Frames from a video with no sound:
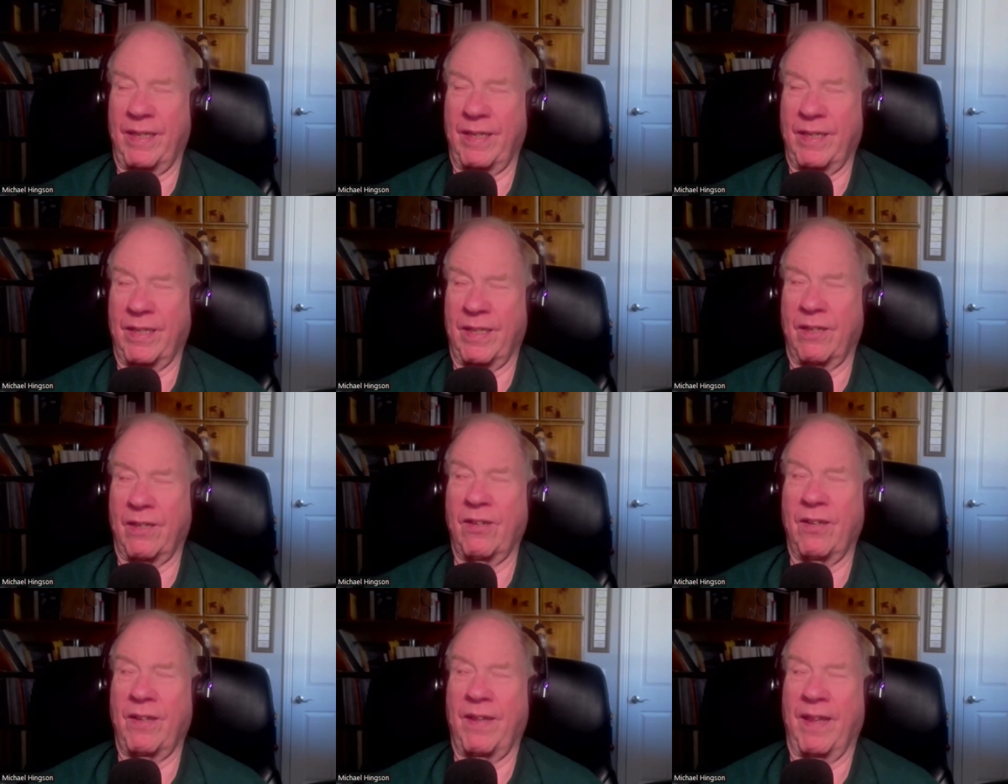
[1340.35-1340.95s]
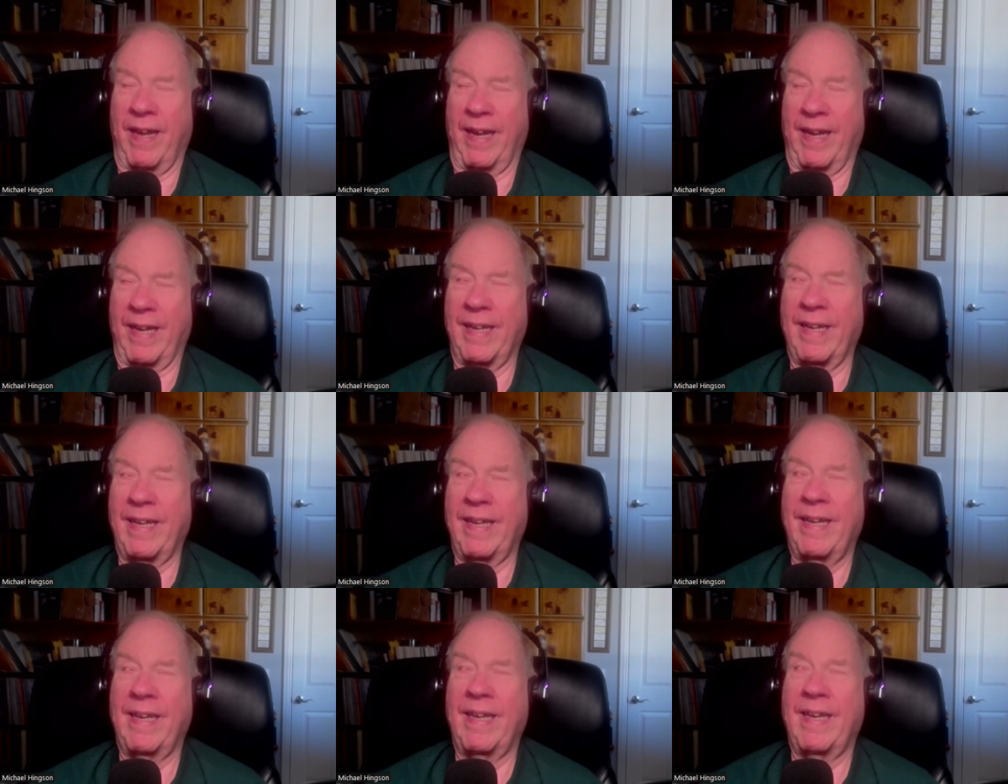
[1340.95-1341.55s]
is a good
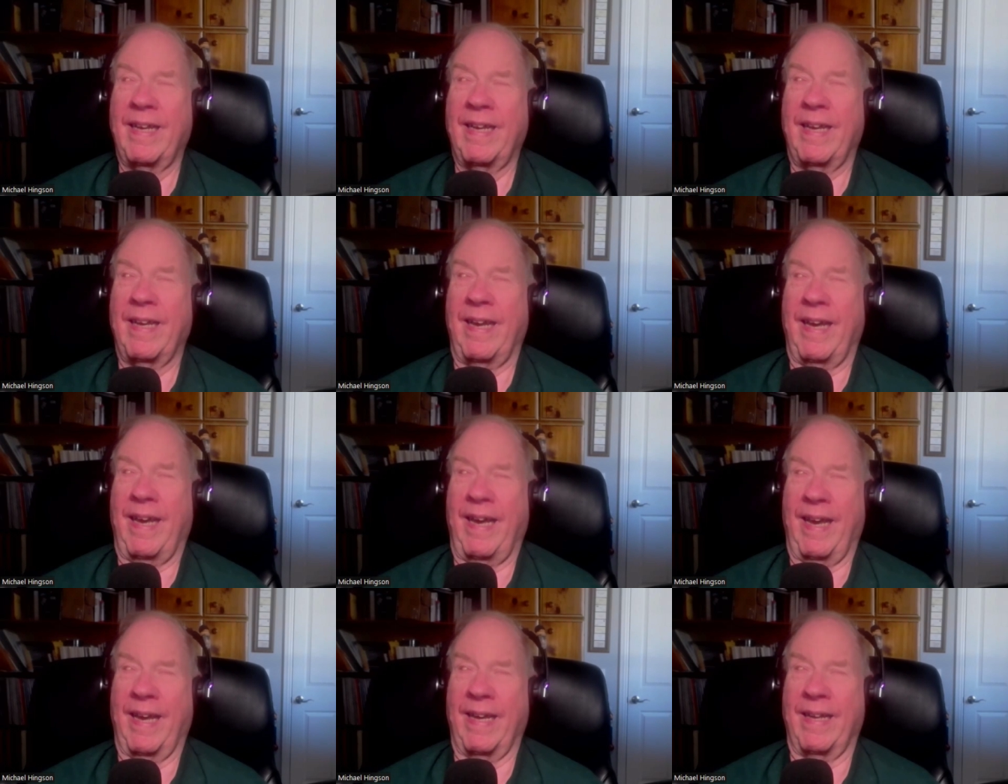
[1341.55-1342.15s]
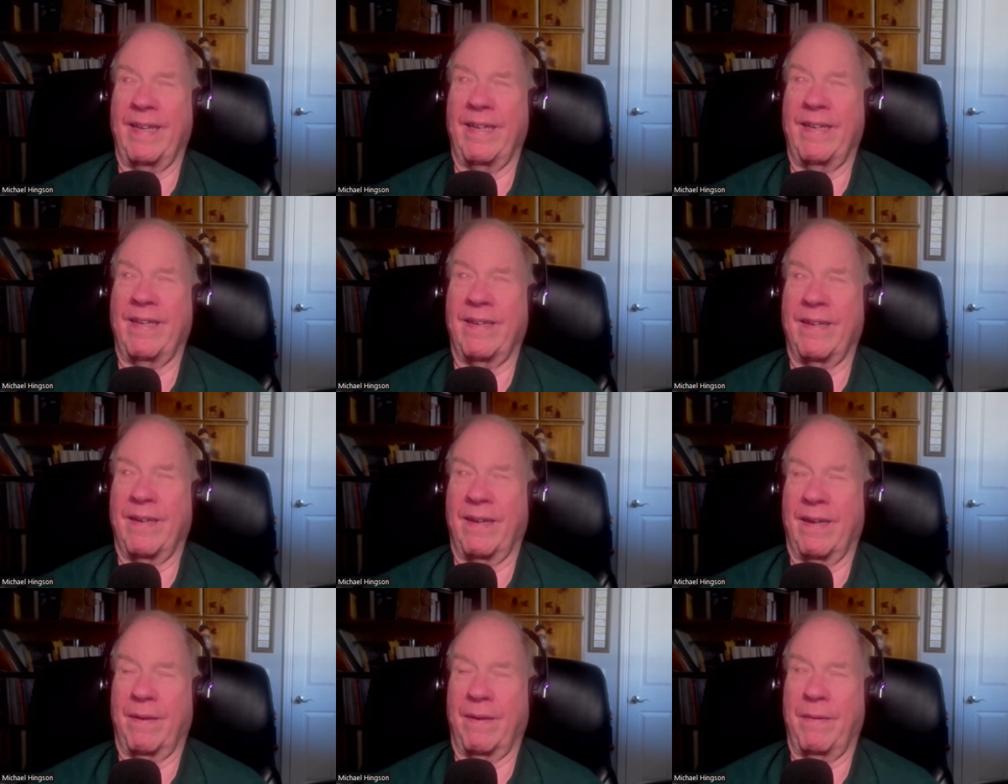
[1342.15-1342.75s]
thing and yeah.
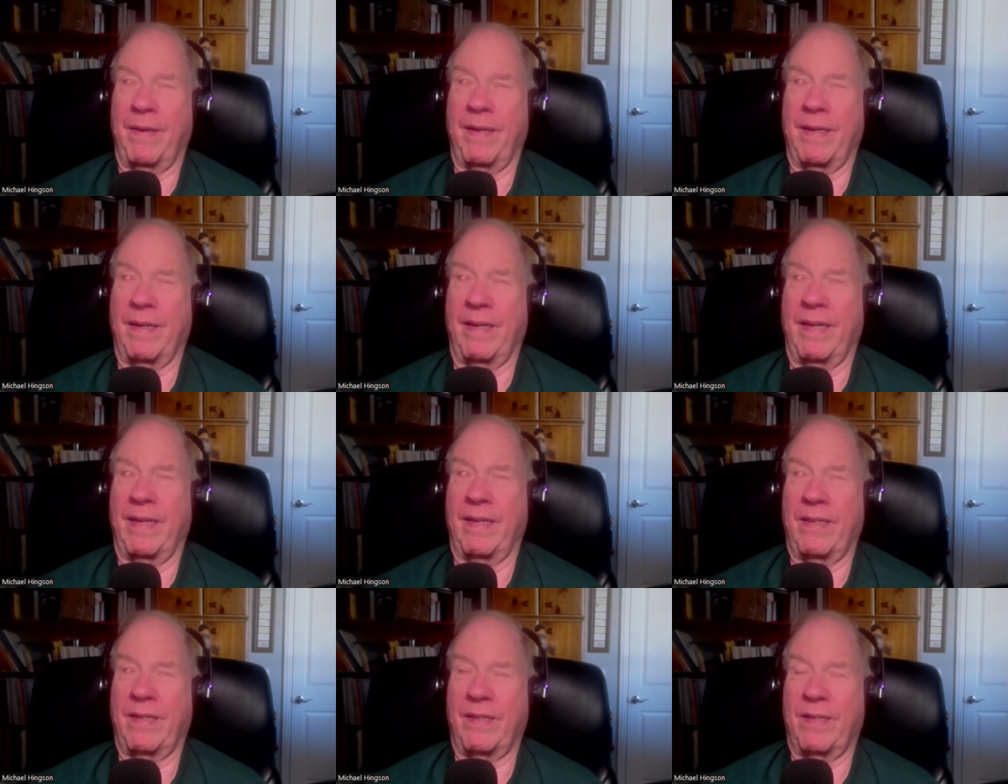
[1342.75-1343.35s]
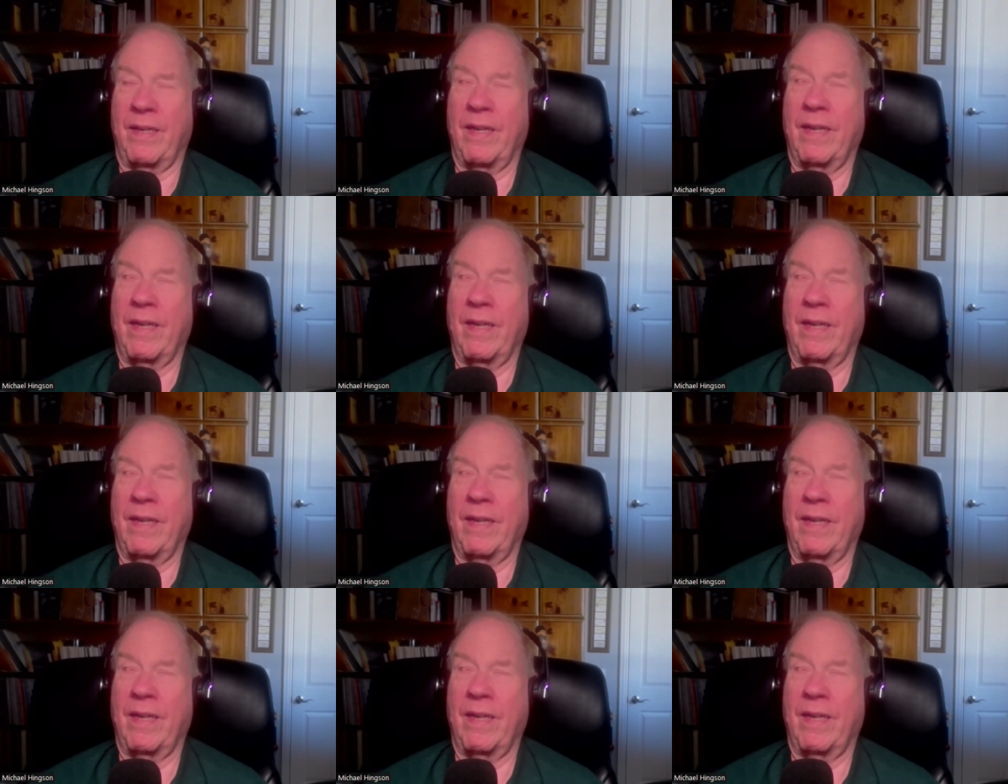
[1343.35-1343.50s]
uh, it it